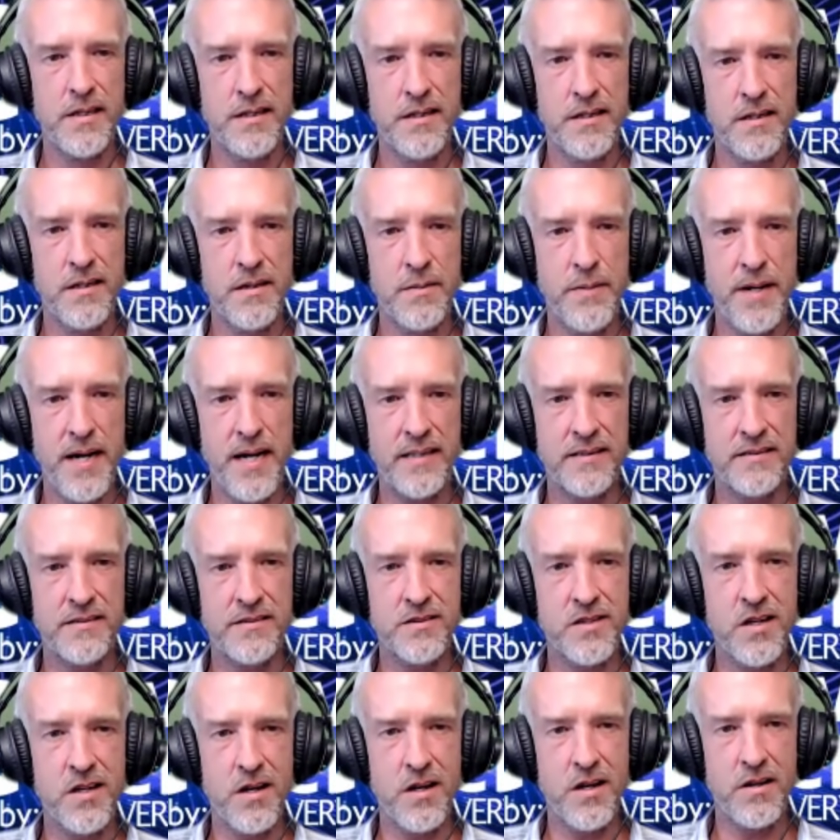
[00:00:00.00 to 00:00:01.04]
You know, the past
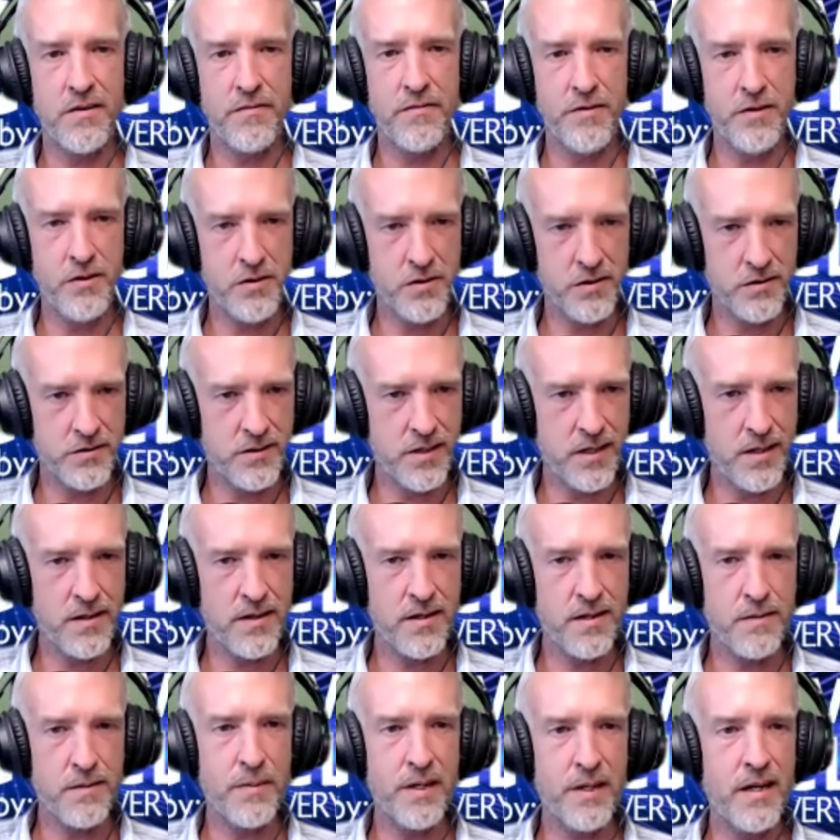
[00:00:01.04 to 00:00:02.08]
is gone. The future is
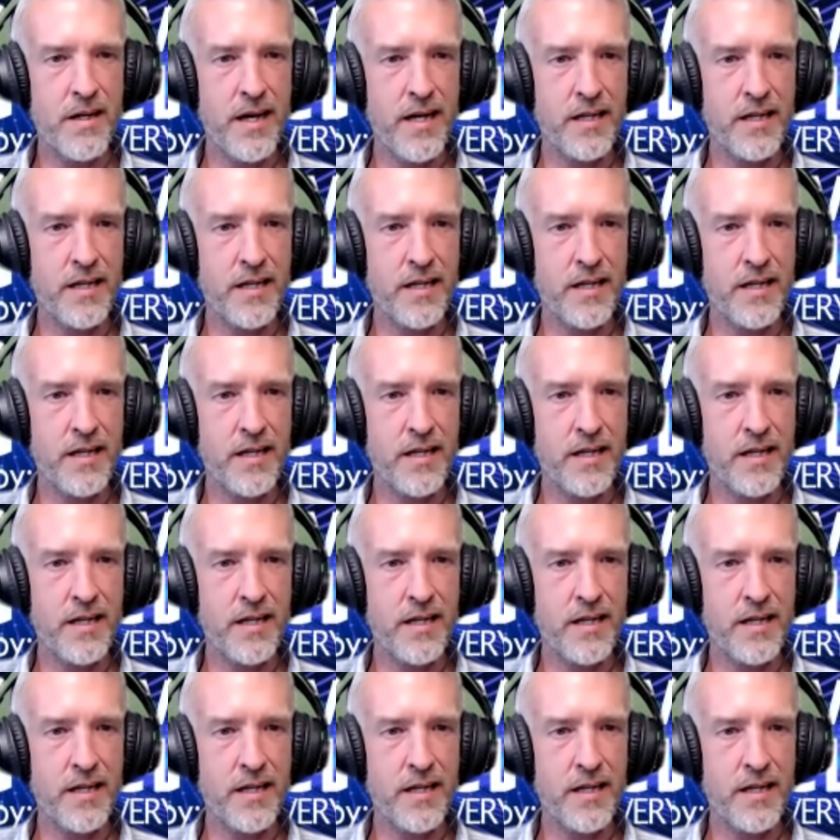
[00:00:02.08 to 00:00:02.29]
nothing but